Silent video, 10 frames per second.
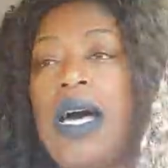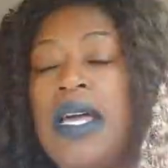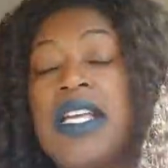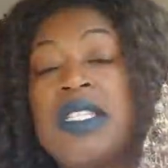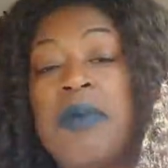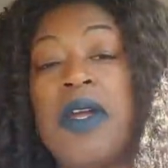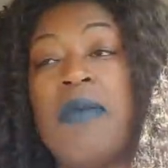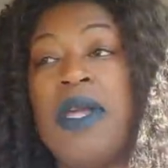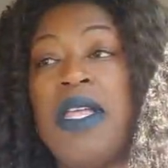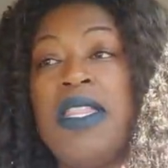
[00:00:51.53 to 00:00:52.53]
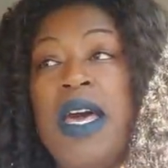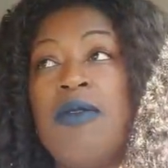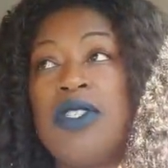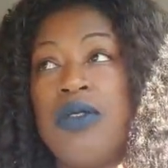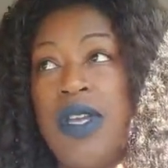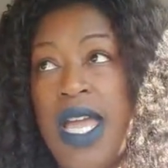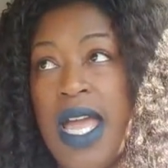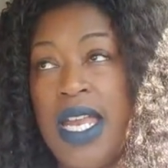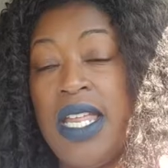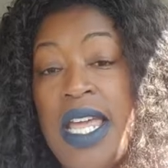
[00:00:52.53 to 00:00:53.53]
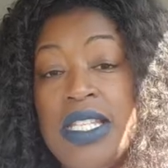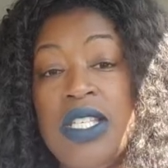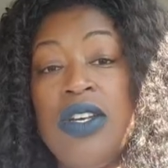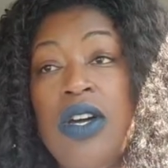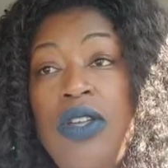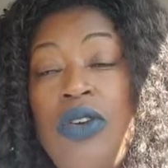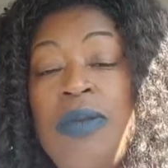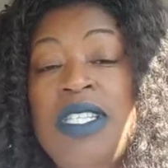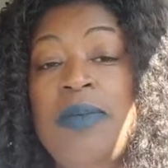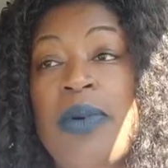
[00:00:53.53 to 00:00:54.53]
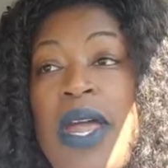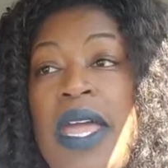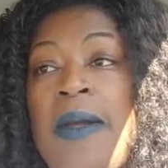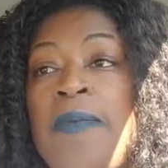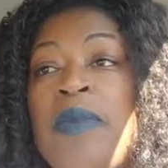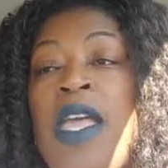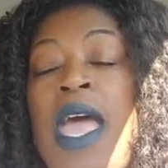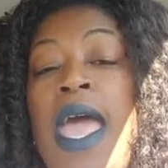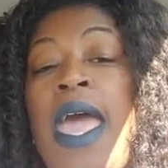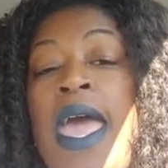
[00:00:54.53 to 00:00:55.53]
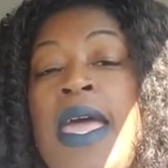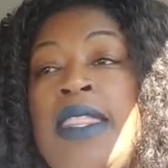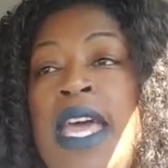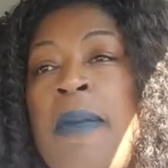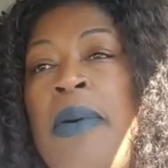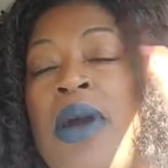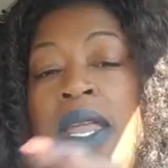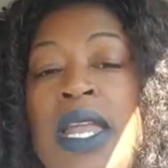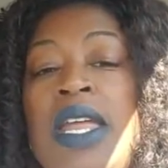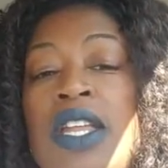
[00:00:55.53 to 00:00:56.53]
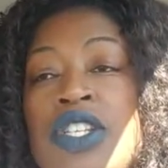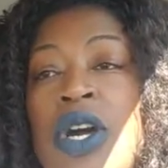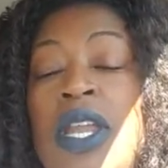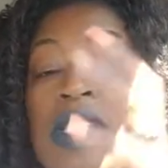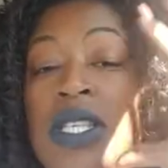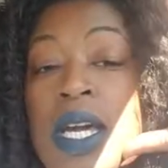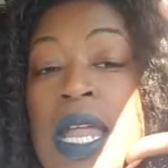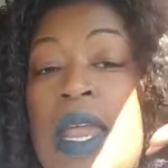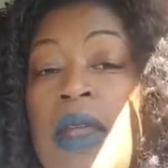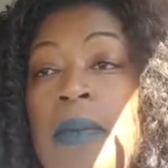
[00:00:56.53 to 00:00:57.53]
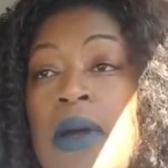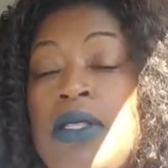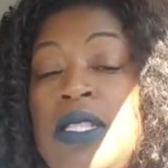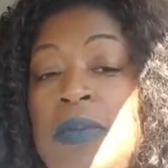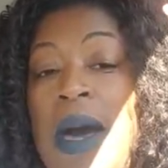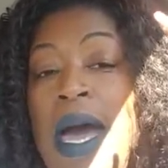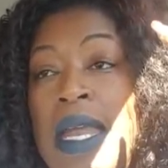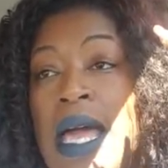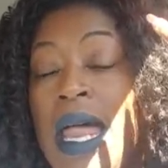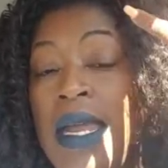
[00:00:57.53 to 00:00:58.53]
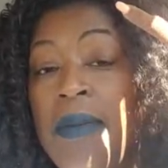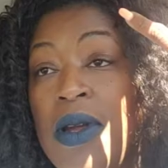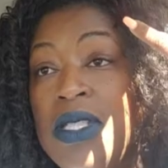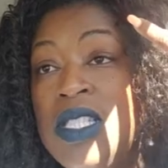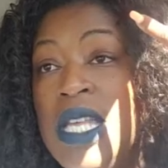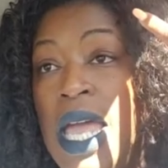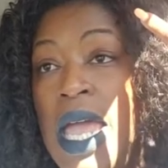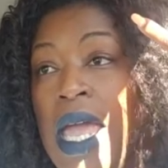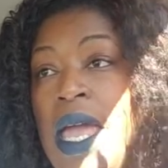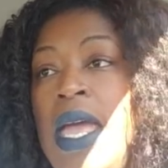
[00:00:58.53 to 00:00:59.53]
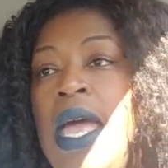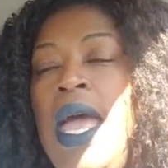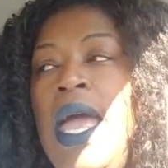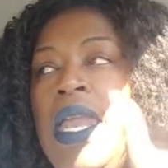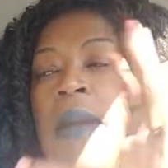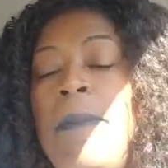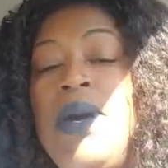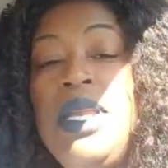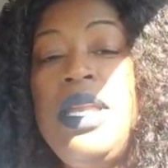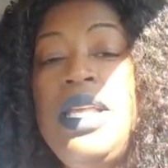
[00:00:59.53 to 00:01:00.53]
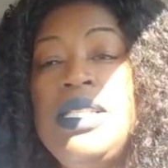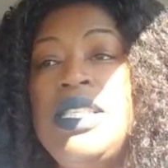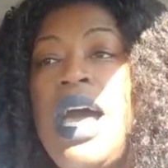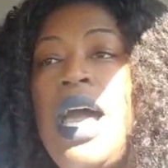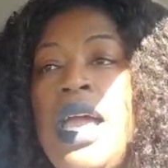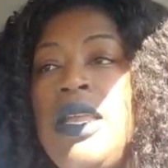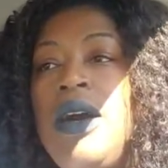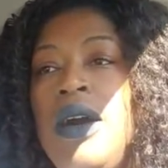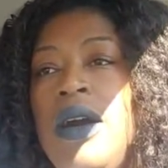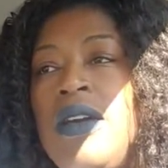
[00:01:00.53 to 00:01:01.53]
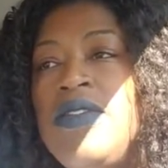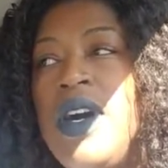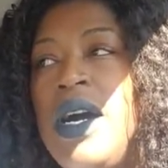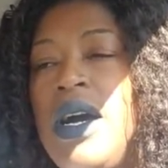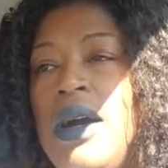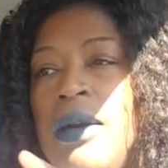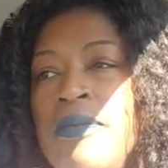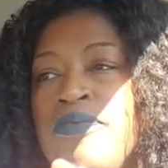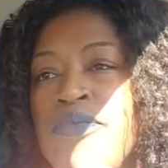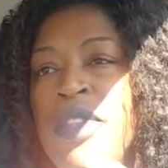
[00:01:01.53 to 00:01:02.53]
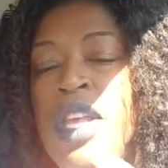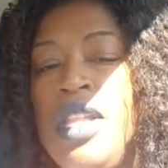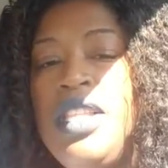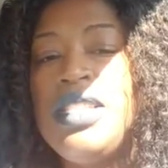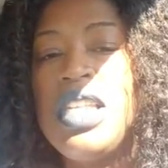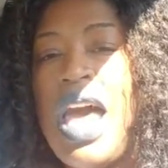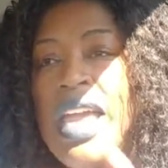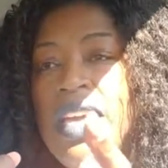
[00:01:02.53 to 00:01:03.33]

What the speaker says: experiment that was created. They took a human's brain and they put it in a jar. They took it out of the person's body, out of the person's head, and they put it inside of this like